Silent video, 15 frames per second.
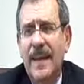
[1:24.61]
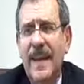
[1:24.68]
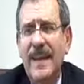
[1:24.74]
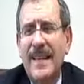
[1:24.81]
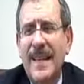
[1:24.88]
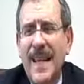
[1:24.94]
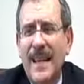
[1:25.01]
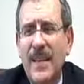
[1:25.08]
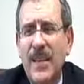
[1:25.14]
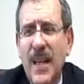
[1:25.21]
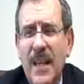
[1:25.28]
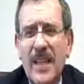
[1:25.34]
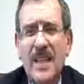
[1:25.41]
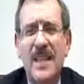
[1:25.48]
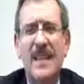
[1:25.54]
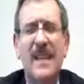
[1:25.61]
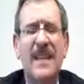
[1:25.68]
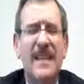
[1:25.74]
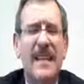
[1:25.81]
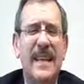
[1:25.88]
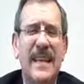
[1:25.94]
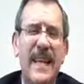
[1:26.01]
They just
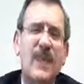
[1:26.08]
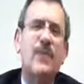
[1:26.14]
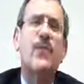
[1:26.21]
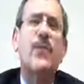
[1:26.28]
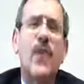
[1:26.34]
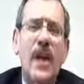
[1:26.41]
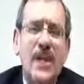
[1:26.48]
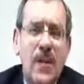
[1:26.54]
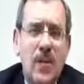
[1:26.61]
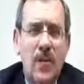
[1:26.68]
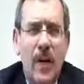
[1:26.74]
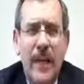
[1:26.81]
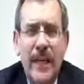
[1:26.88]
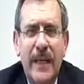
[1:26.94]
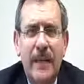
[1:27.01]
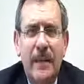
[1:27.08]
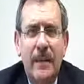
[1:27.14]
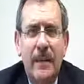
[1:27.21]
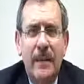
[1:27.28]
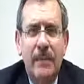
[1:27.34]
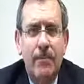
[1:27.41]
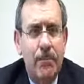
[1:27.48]
get frustrated
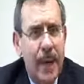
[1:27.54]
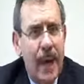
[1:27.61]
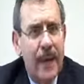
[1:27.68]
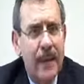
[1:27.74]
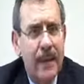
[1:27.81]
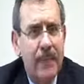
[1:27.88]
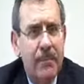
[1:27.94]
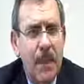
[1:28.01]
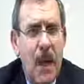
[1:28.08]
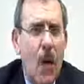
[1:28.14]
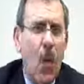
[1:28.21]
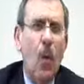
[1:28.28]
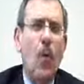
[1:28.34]
by them,